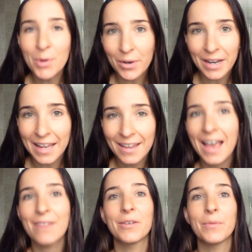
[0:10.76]
morning,
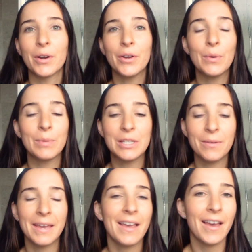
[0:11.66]
everyone. We're
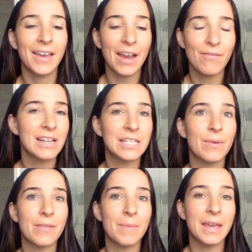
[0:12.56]
doing a get ready
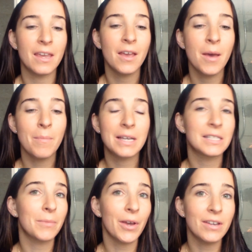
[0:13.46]
with me
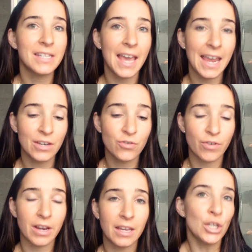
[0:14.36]
because I'm going to
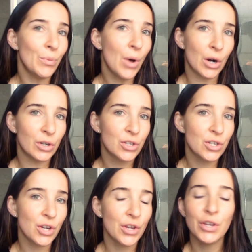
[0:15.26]
Aintree to
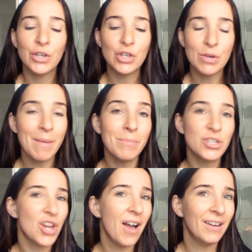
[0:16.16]
watch. Do you remember
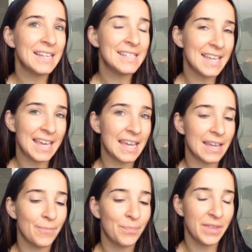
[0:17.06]
Charlie
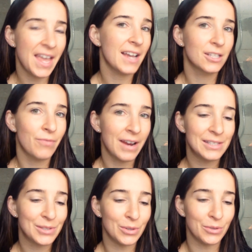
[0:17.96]
D, the
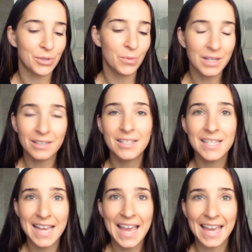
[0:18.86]
ex-racehorse? Well,
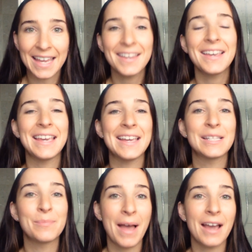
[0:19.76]
today he
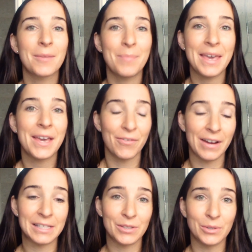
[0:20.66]
is back being a
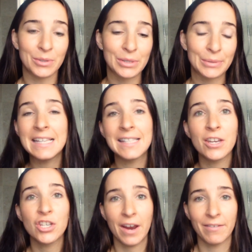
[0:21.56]
racehorse. He's in
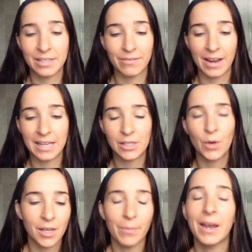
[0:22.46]
a charity race,
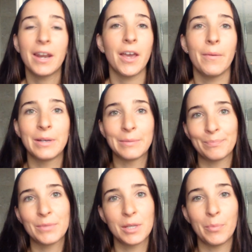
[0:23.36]
so we're gonna go and
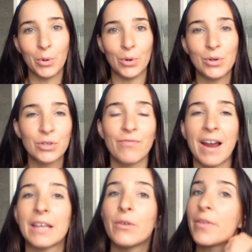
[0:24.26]
support,
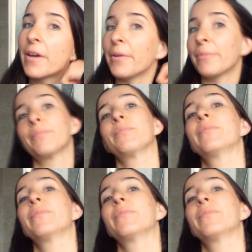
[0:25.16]
rally, although